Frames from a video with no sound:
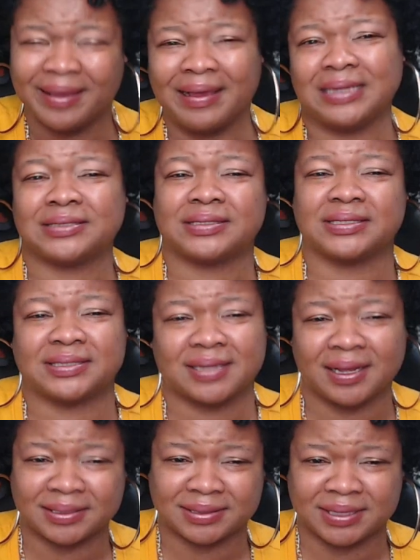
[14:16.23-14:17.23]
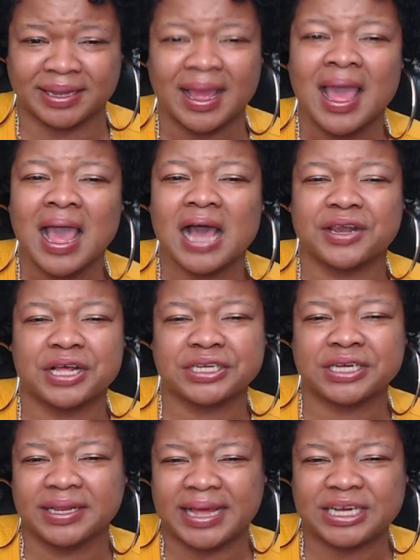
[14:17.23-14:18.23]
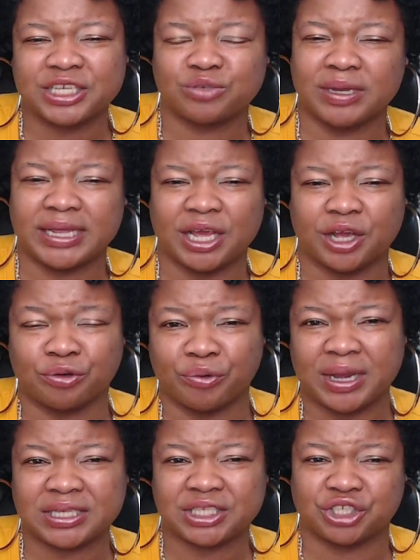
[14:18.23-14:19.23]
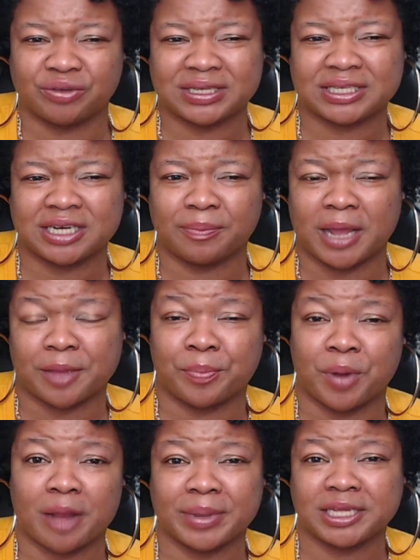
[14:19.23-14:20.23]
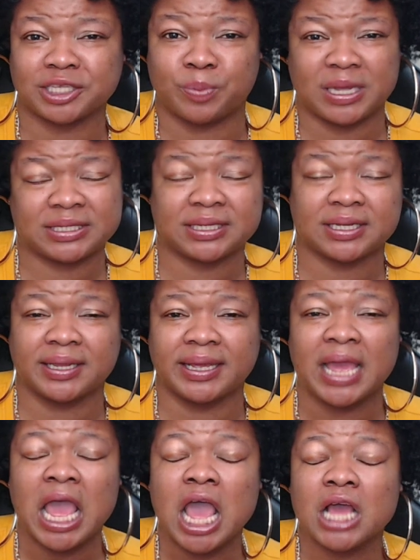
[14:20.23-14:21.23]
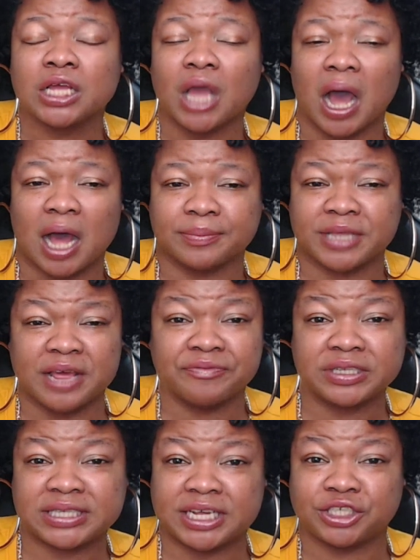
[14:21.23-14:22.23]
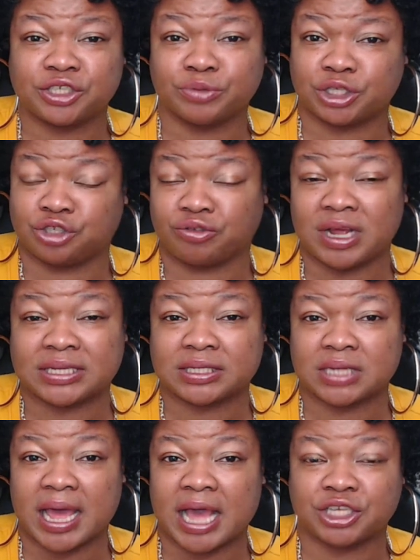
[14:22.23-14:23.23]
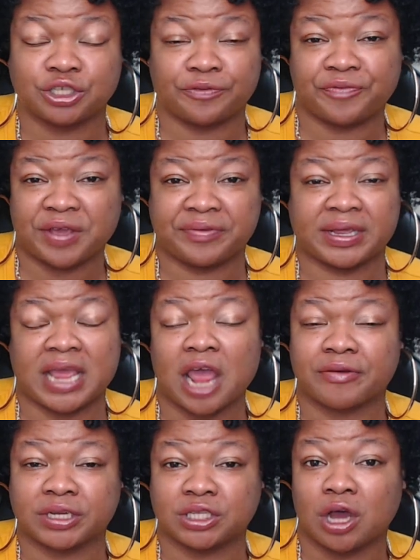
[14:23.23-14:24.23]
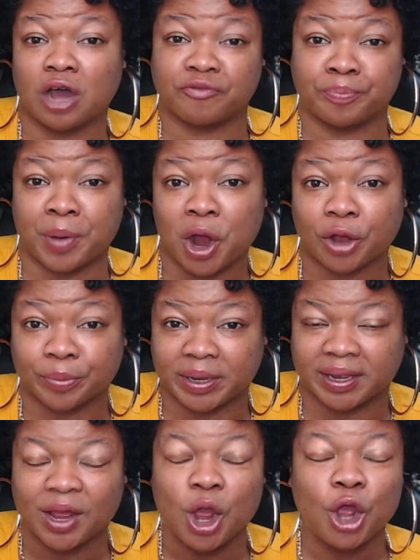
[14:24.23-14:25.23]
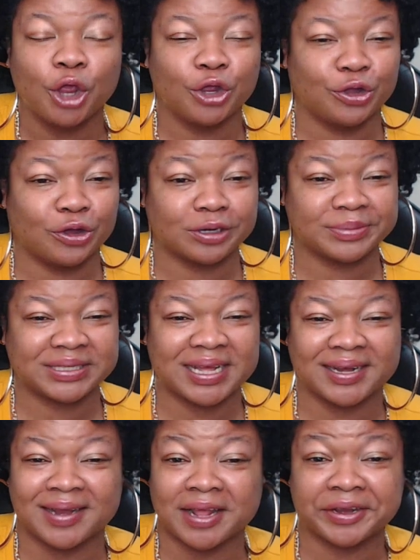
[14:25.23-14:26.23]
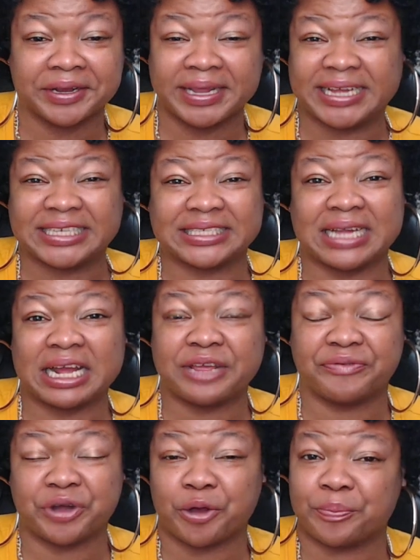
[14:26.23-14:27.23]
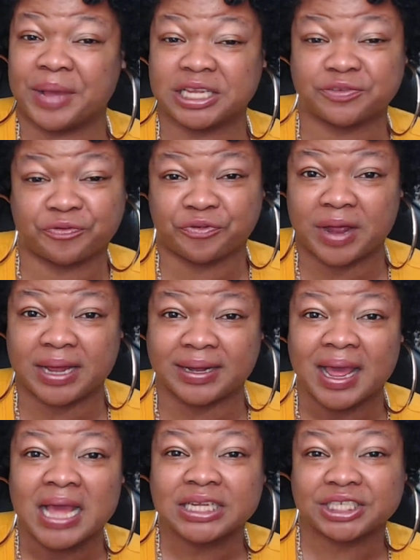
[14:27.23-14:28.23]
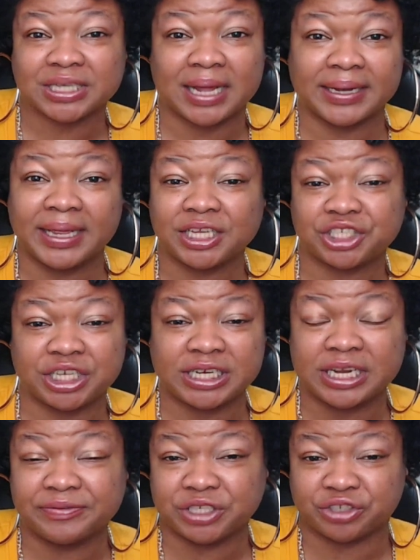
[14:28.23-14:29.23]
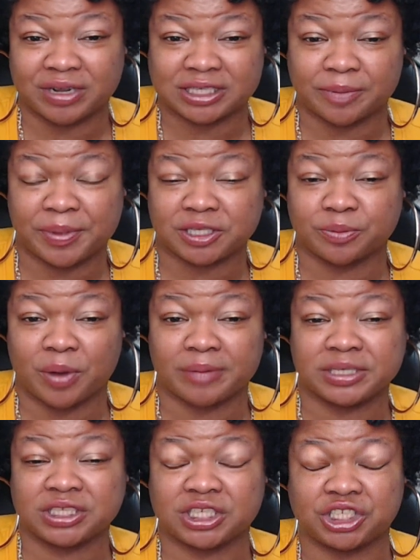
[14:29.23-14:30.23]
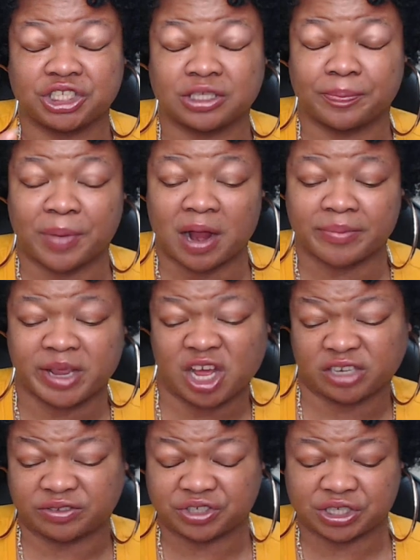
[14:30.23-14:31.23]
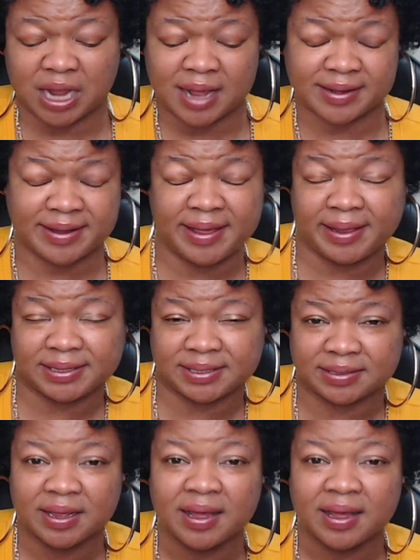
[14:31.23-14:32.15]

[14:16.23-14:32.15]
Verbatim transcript: It's disgusting. And none of the ladies really agreed to dressing up like Barbie because basically, um, the invitation was dressed as your favorite character of Barbie. You know what I'm saying? Another lady's not even her best friend, Shanique. She didn't even dress up as a Barbie. She said she's the Barbie of Shanice